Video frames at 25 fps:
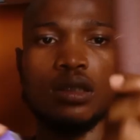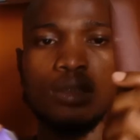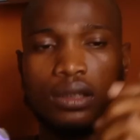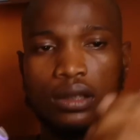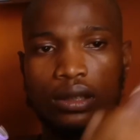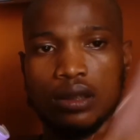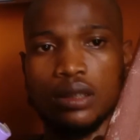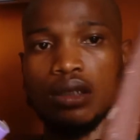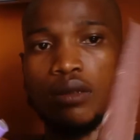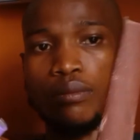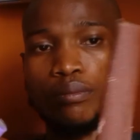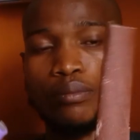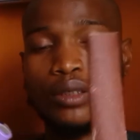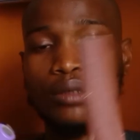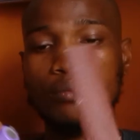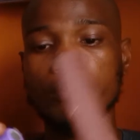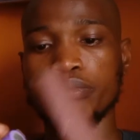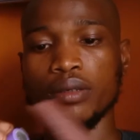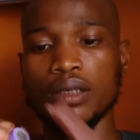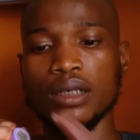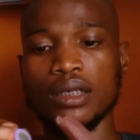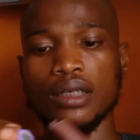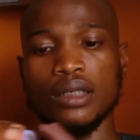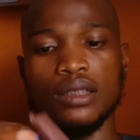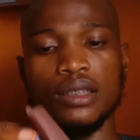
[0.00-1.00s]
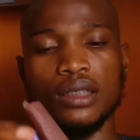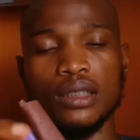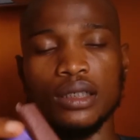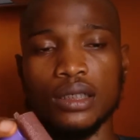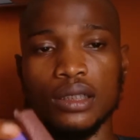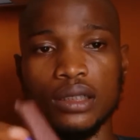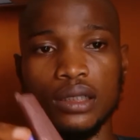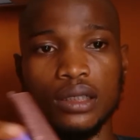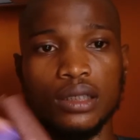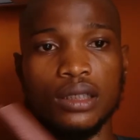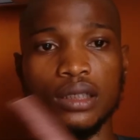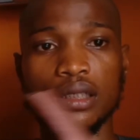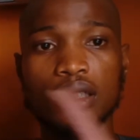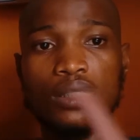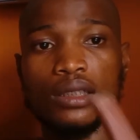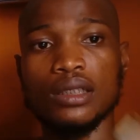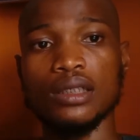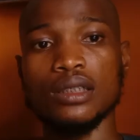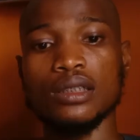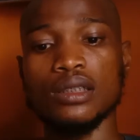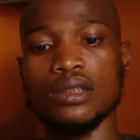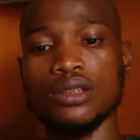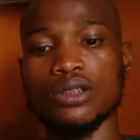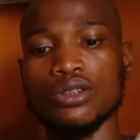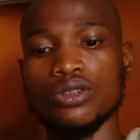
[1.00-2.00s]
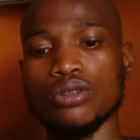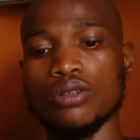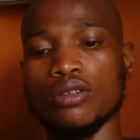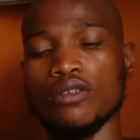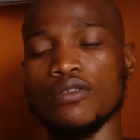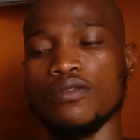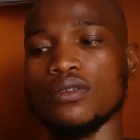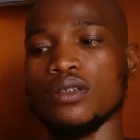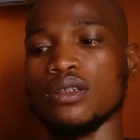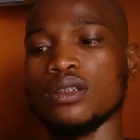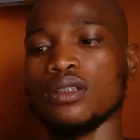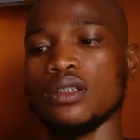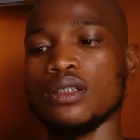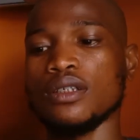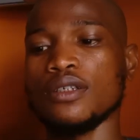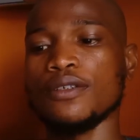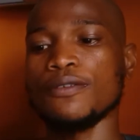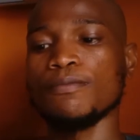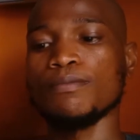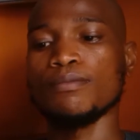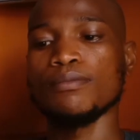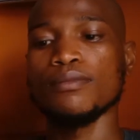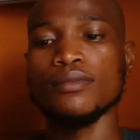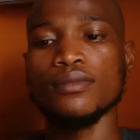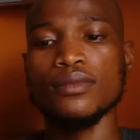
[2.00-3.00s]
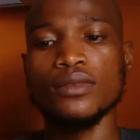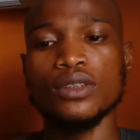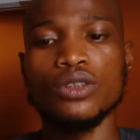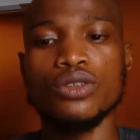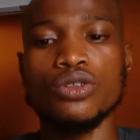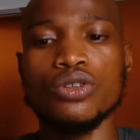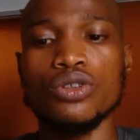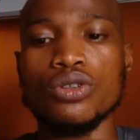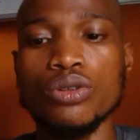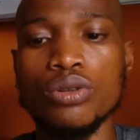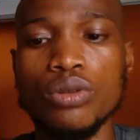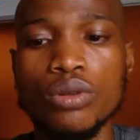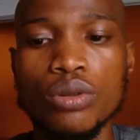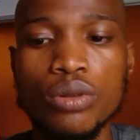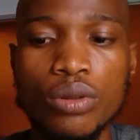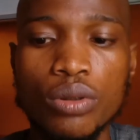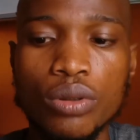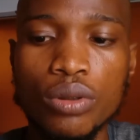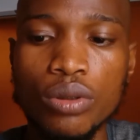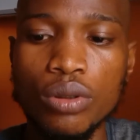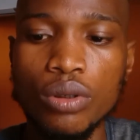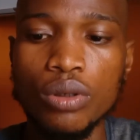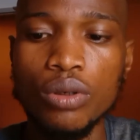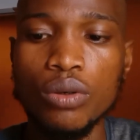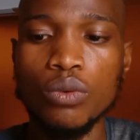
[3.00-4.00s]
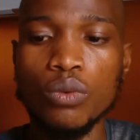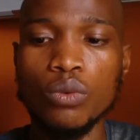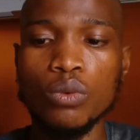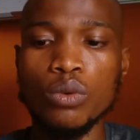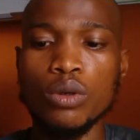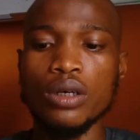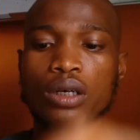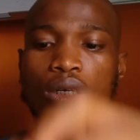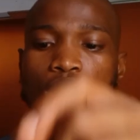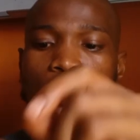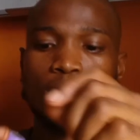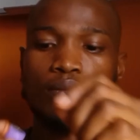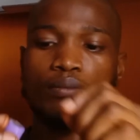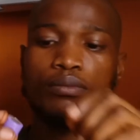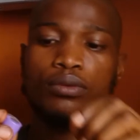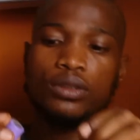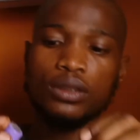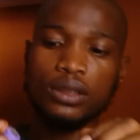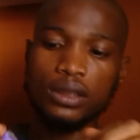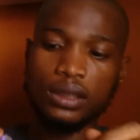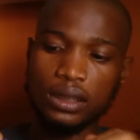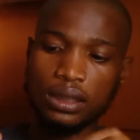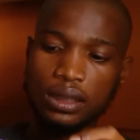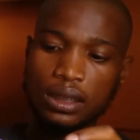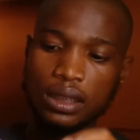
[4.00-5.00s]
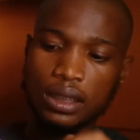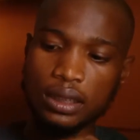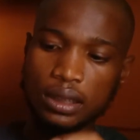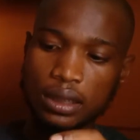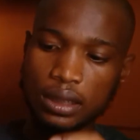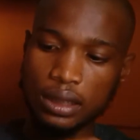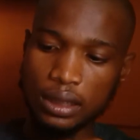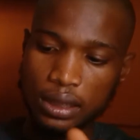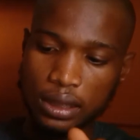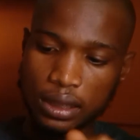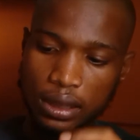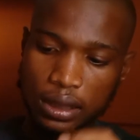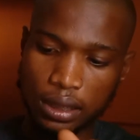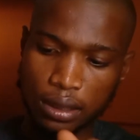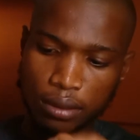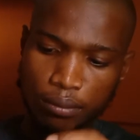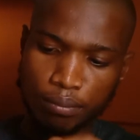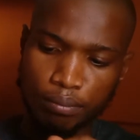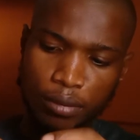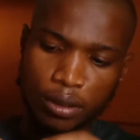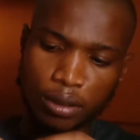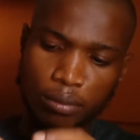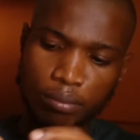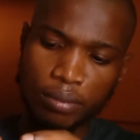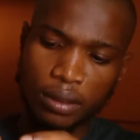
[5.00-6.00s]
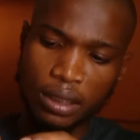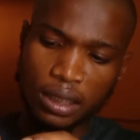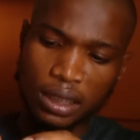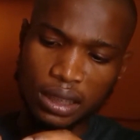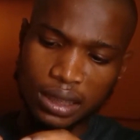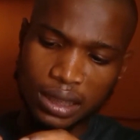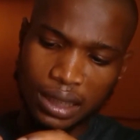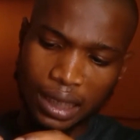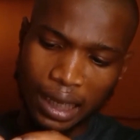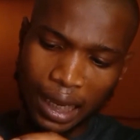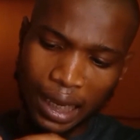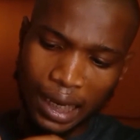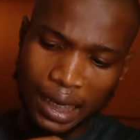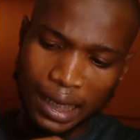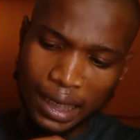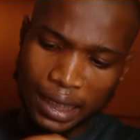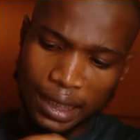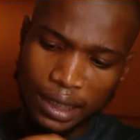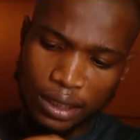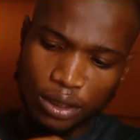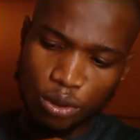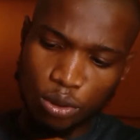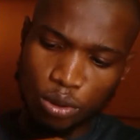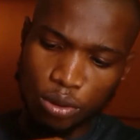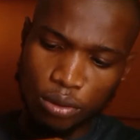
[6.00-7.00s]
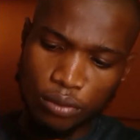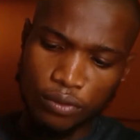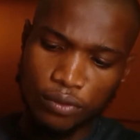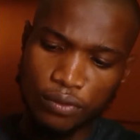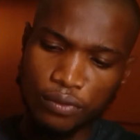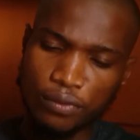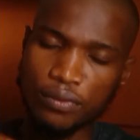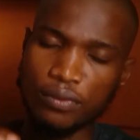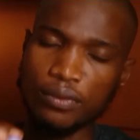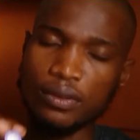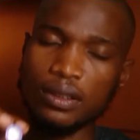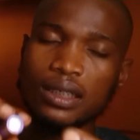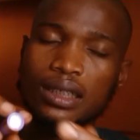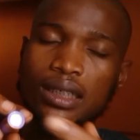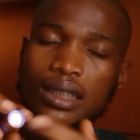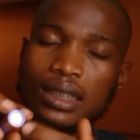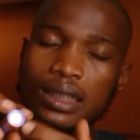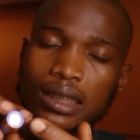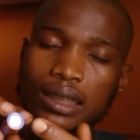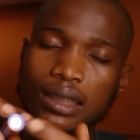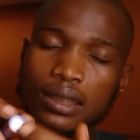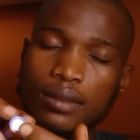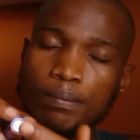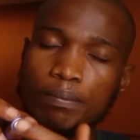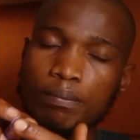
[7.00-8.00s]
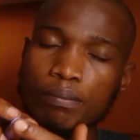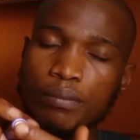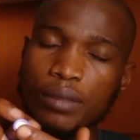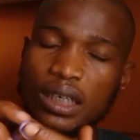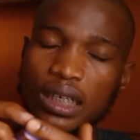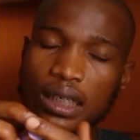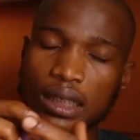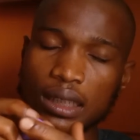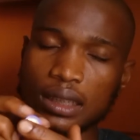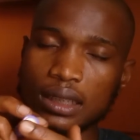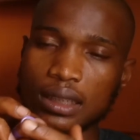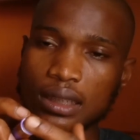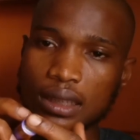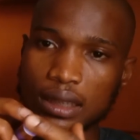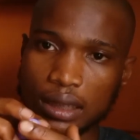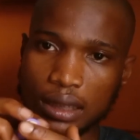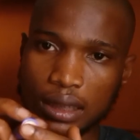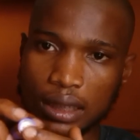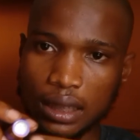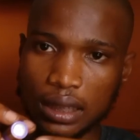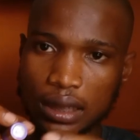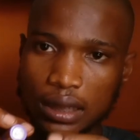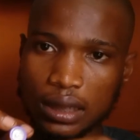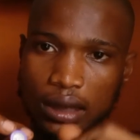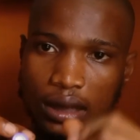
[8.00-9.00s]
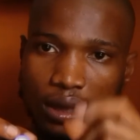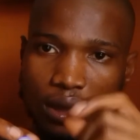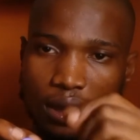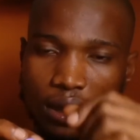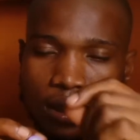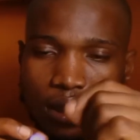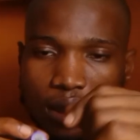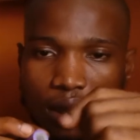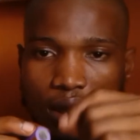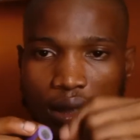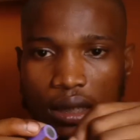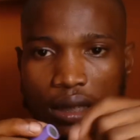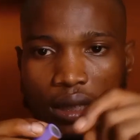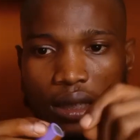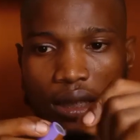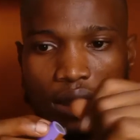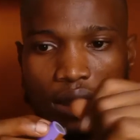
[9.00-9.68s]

sandpaper against the surface. So what happened is that the sandpaper has cleaned off the part that there